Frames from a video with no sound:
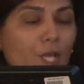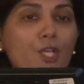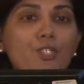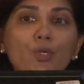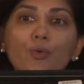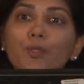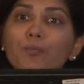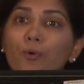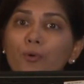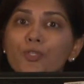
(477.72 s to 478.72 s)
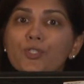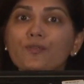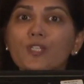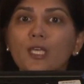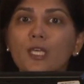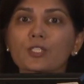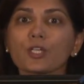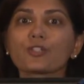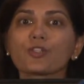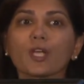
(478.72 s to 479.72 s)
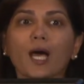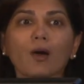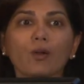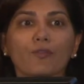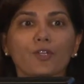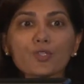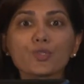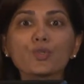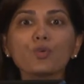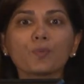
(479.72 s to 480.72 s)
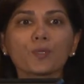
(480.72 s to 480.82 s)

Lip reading: So the importance of taking surgery out of a super